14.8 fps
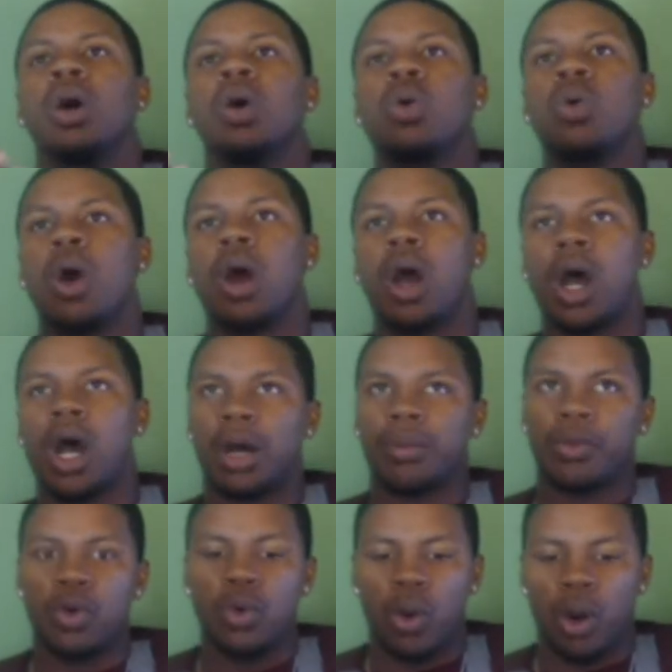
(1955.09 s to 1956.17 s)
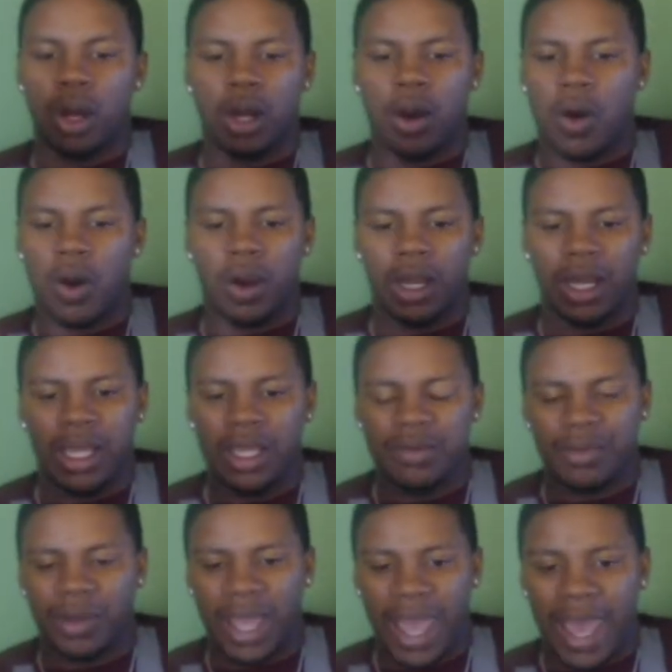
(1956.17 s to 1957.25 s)
who are
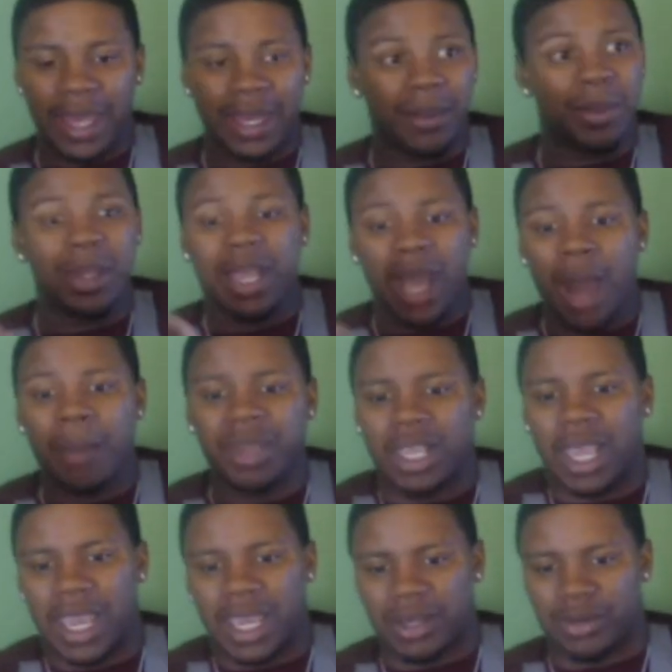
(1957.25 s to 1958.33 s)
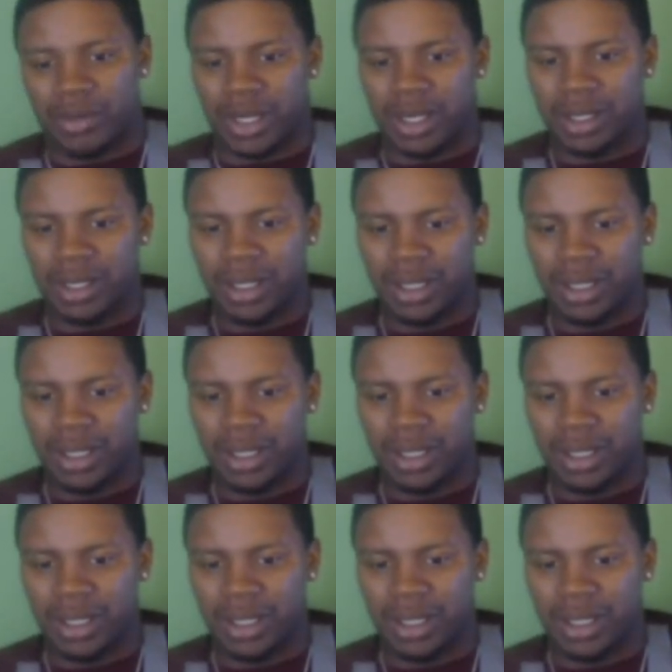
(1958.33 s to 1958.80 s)
even-headed becoming angry